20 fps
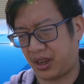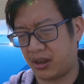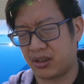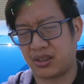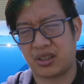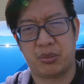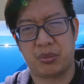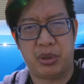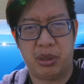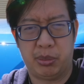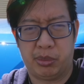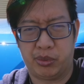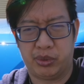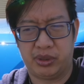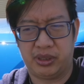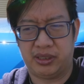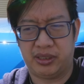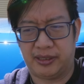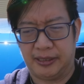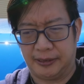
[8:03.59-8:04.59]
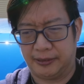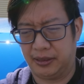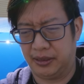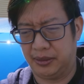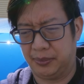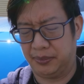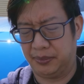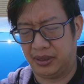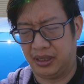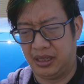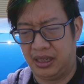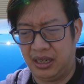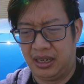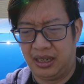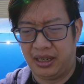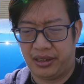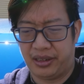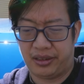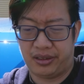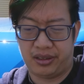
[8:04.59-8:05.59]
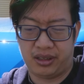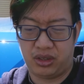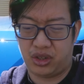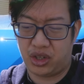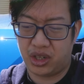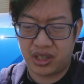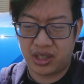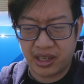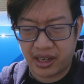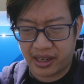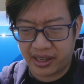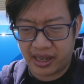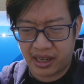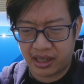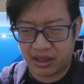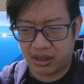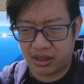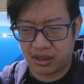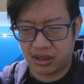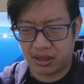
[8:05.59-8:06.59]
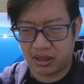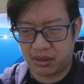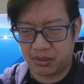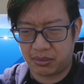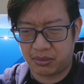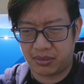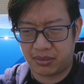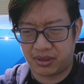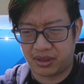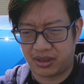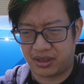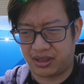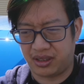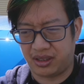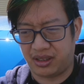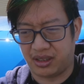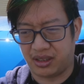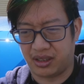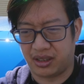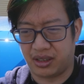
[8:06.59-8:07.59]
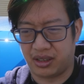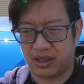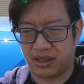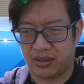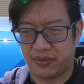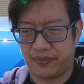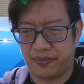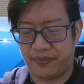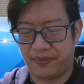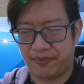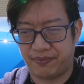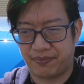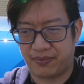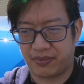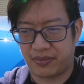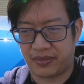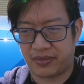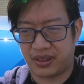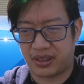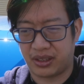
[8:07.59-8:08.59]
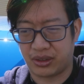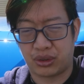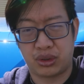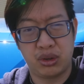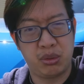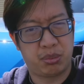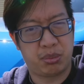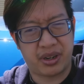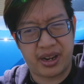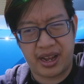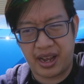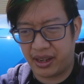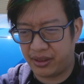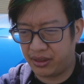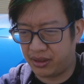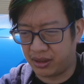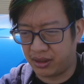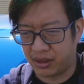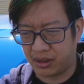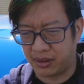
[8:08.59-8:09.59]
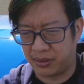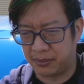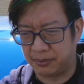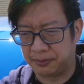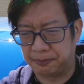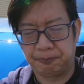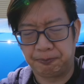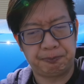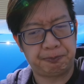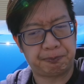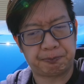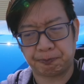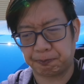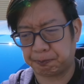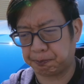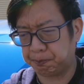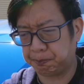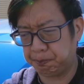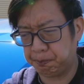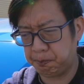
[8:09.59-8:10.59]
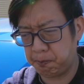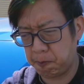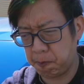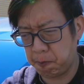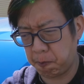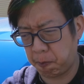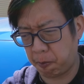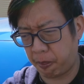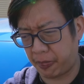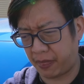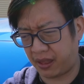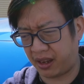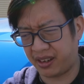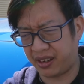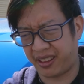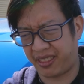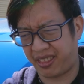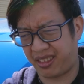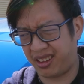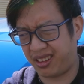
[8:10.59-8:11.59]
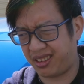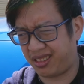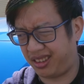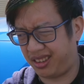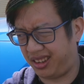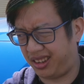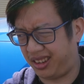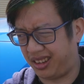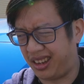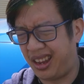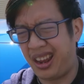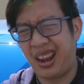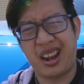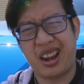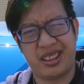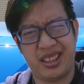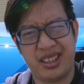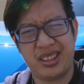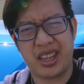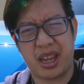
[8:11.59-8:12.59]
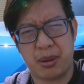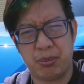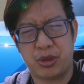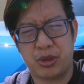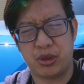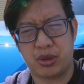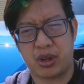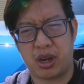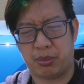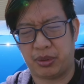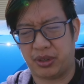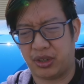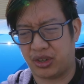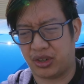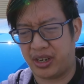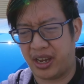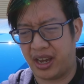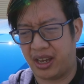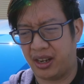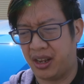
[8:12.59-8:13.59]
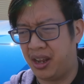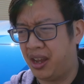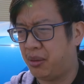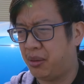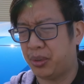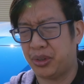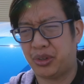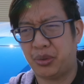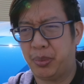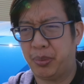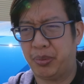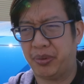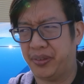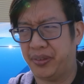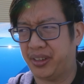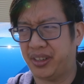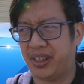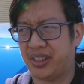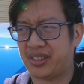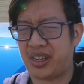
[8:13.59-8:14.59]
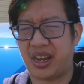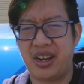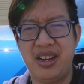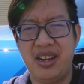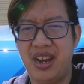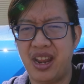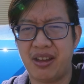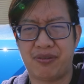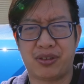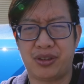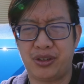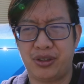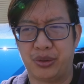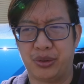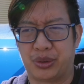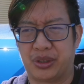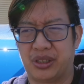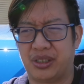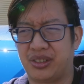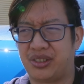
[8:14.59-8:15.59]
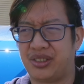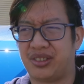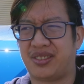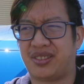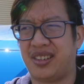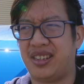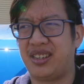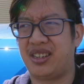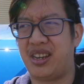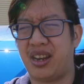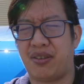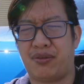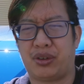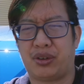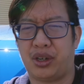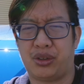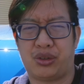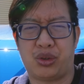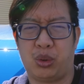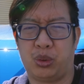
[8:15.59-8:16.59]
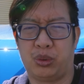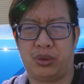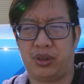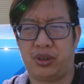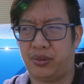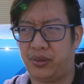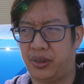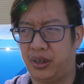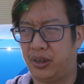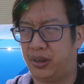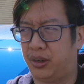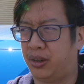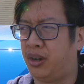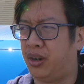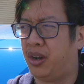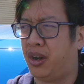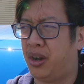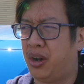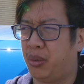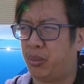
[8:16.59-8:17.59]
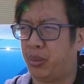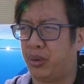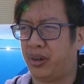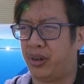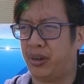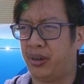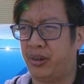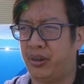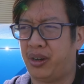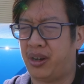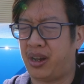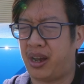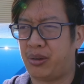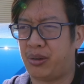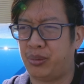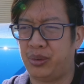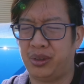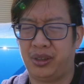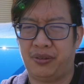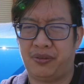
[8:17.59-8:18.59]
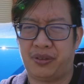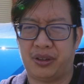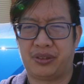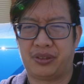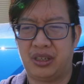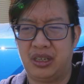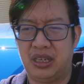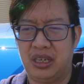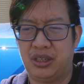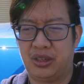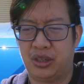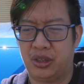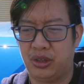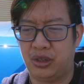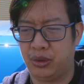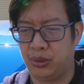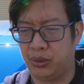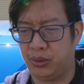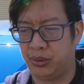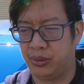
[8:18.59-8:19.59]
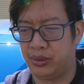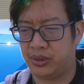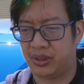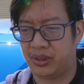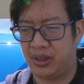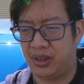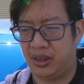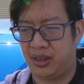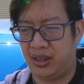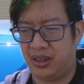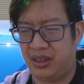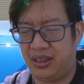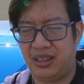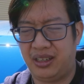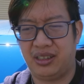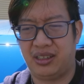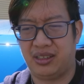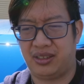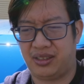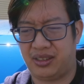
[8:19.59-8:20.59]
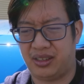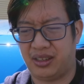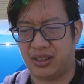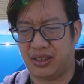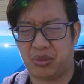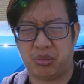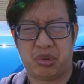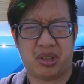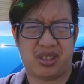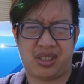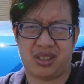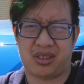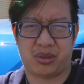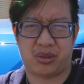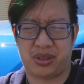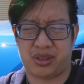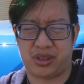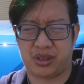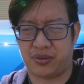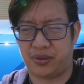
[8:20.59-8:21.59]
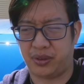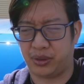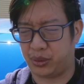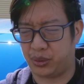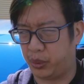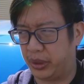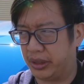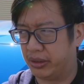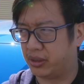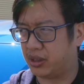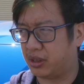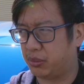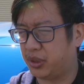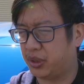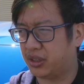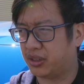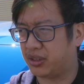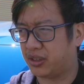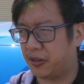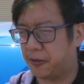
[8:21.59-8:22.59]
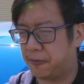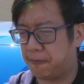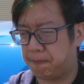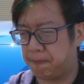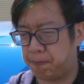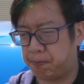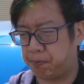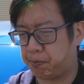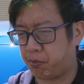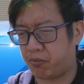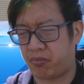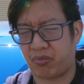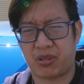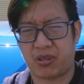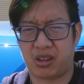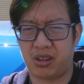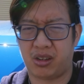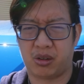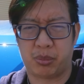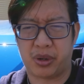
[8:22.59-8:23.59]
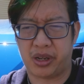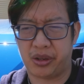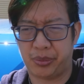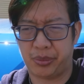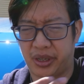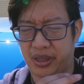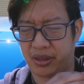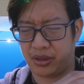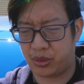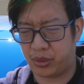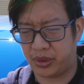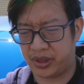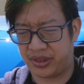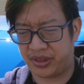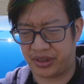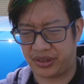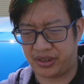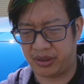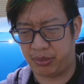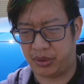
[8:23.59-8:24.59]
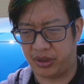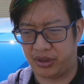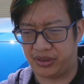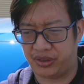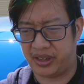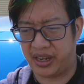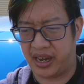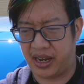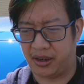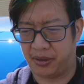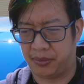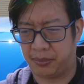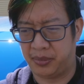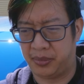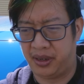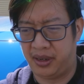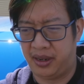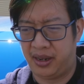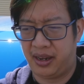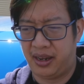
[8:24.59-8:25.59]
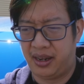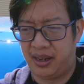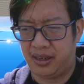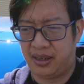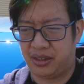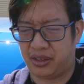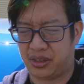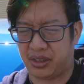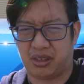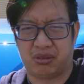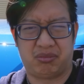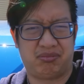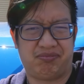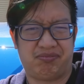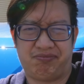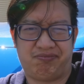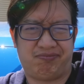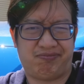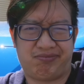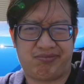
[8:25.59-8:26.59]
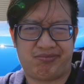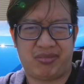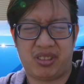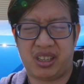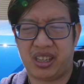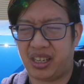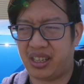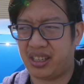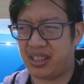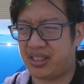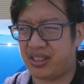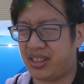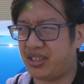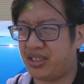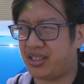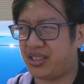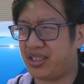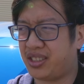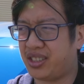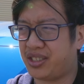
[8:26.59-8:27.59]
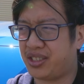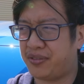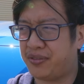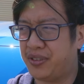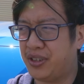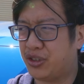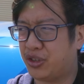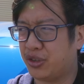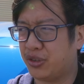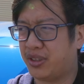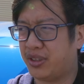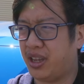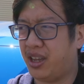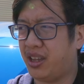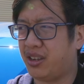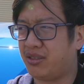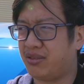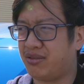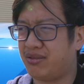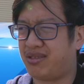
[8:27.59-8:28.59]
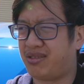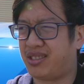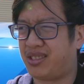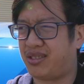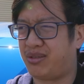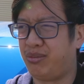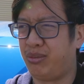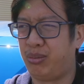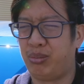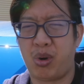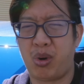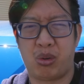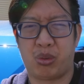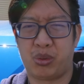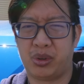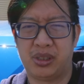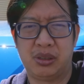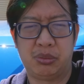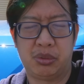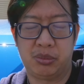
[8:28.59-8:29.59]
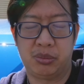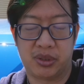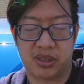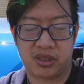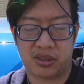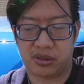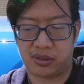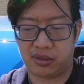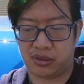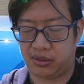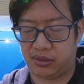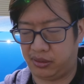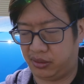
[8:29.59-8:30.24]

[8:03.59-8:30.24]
Some people really like them. The GTI had them. Let's see, the Supra had them. And I think the M2 competition had it, but to be perfectly honest, I never used it. It's just, it never gets cold enough here where I really felt the need to use heated seats, and plus it always just feels weird to me. So, you know, my 2016 BRZ had them. So, yeah, it's a feature that won't really be missed.